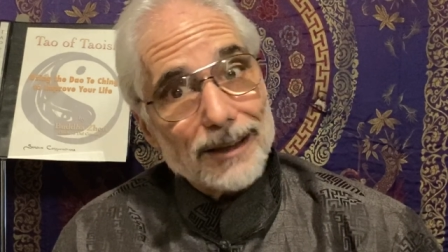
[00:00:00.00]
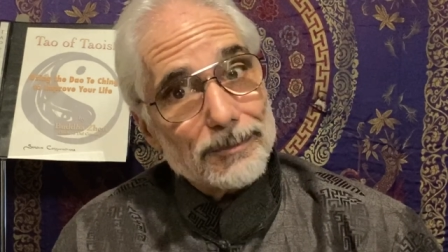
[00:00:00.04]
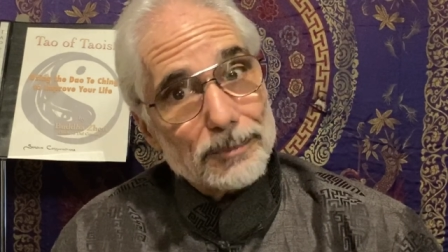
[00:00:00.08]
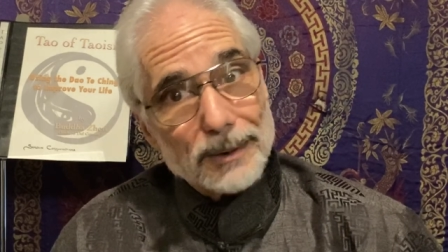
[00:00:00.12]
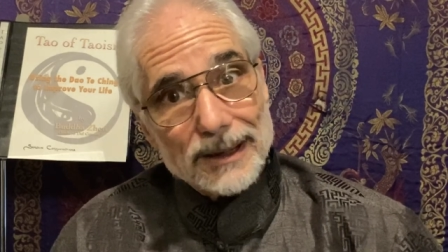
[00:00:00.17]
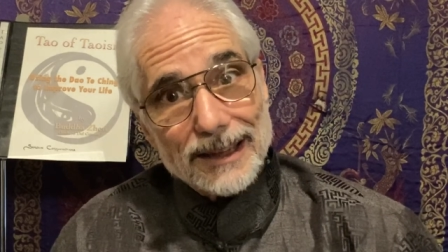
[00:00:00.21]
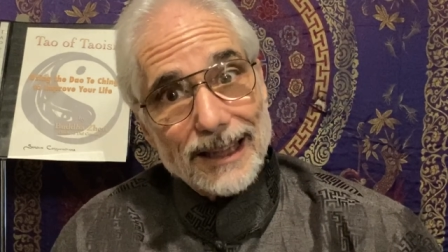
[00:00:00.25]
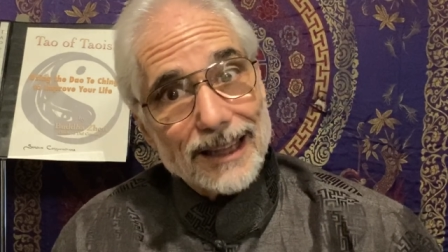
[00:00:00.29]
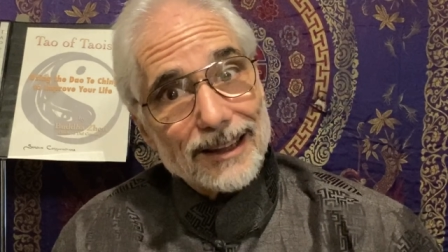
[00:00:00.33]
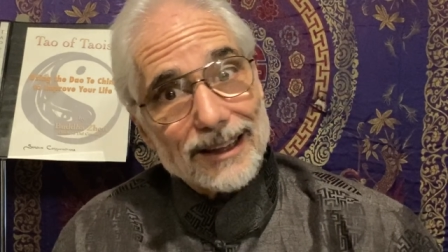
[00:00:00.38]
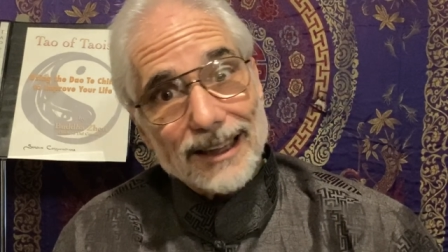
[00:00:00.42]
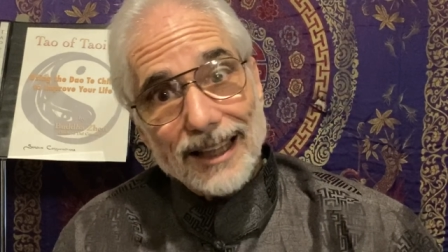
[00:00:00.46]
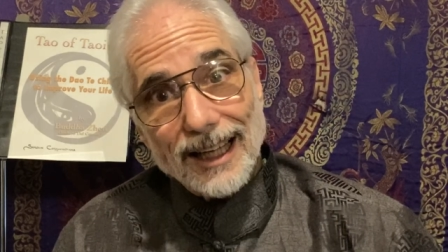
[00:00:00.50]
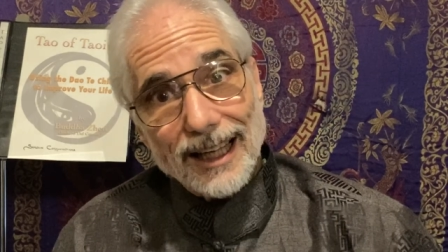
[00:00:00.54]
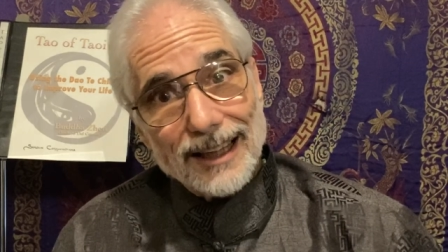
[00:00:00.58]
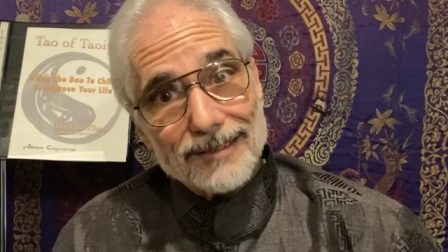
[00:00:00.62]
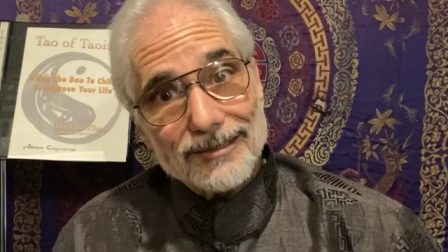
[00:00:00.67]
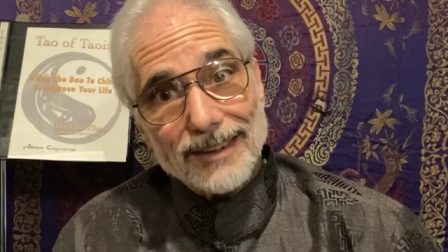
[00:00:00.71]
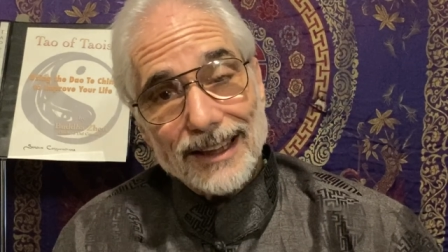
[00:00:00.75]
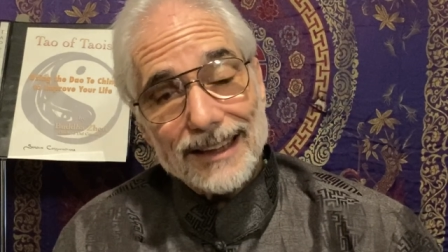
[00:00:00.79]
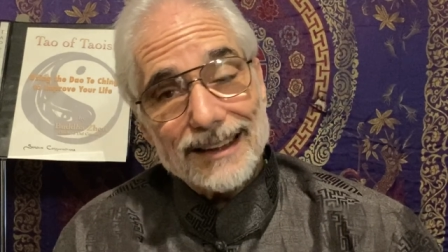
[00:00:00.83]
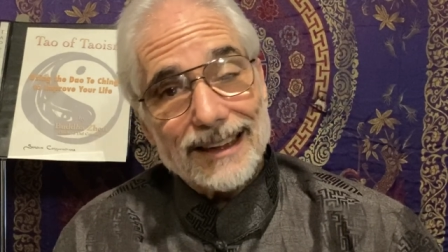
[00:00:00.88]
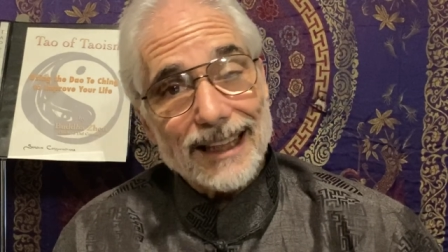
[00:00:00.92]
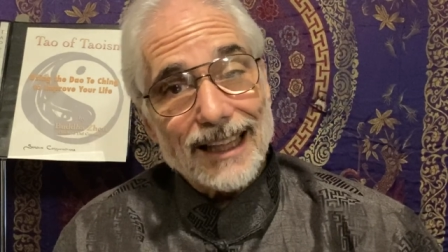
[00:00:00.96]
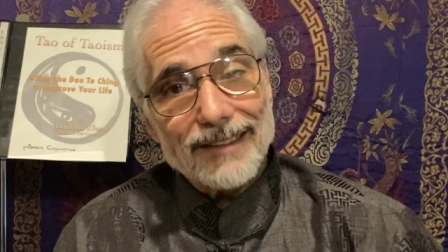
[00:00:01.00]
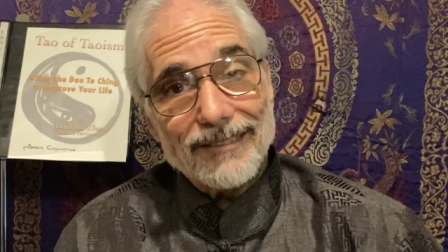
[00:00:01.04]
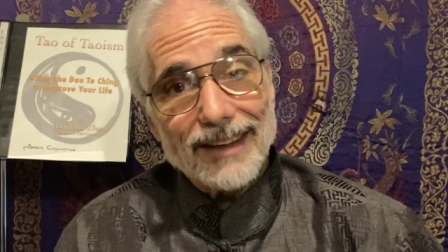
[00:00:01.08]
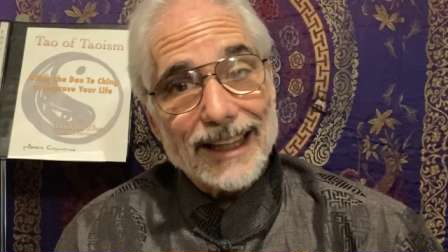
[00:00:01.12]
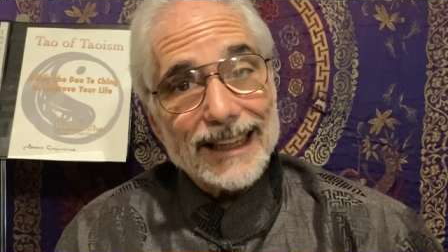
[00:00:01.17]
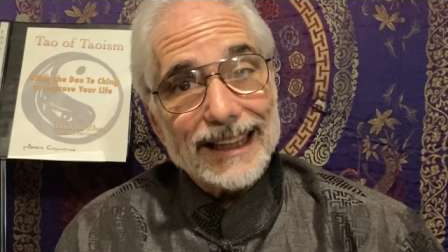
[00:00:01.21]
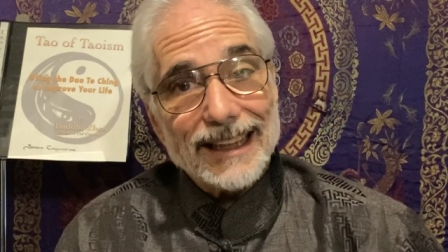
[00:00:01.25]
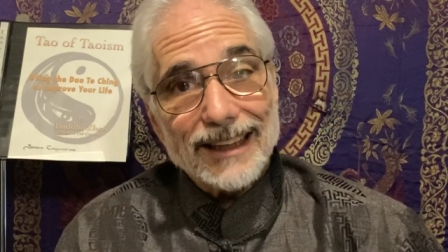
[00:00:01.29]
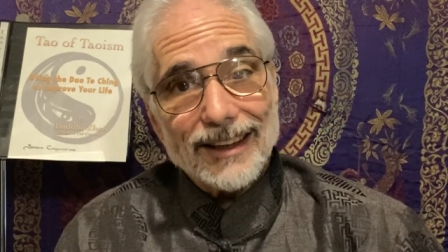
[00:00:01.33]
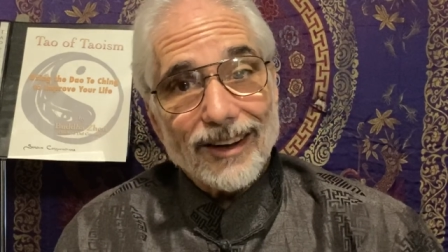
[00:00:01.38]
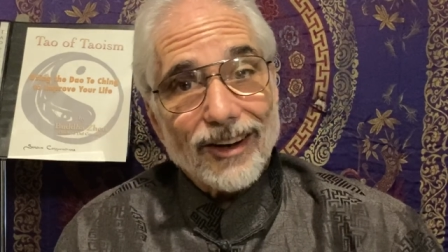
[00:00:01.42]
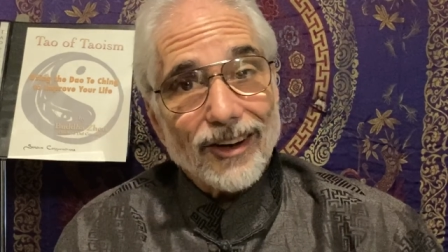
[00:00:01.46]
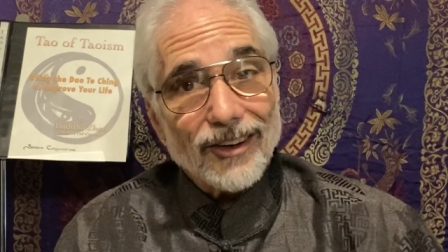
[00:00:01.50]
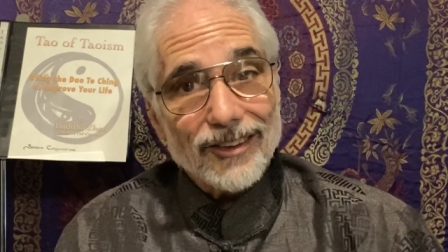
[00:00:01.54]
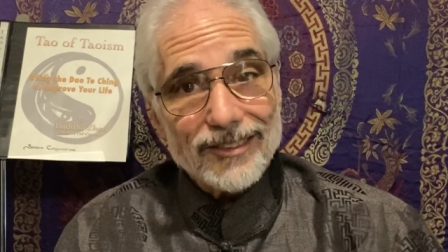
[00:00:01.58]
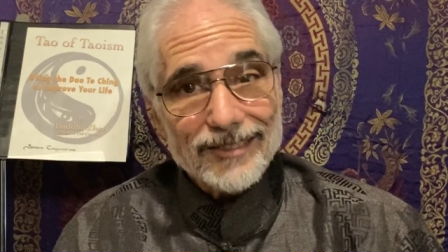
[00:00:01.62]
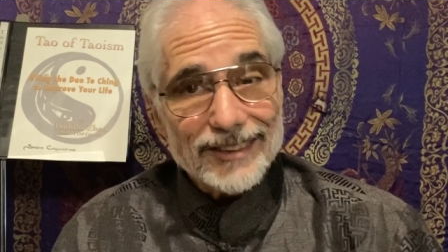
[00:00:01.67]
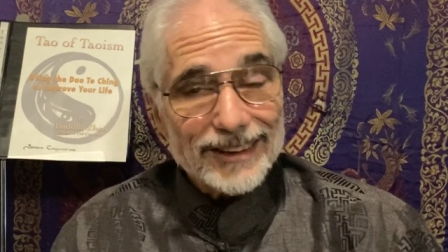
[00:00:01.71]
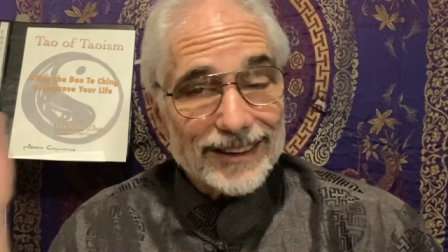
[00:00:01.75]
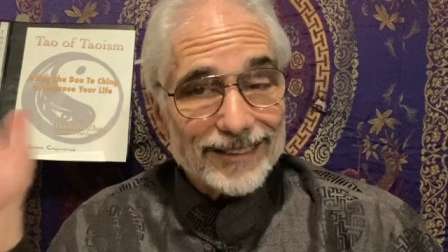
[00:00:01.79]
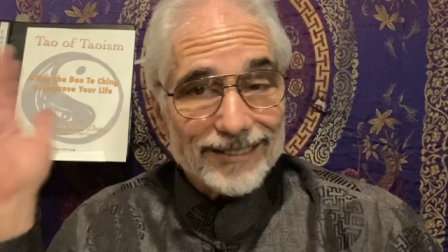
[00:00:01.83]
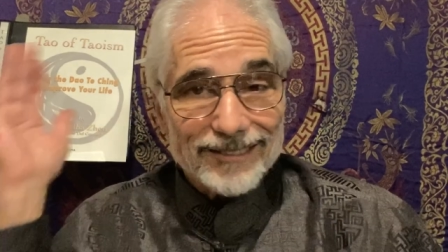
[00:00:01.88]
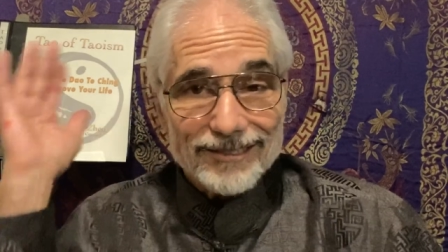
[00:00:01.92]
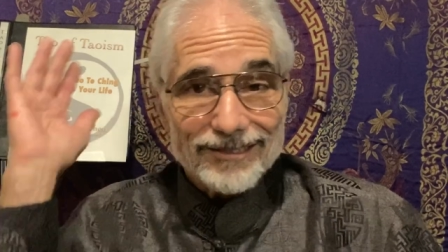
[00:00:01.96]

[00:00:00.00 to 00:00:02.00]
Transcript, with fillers: but they're gone by the time I get home, and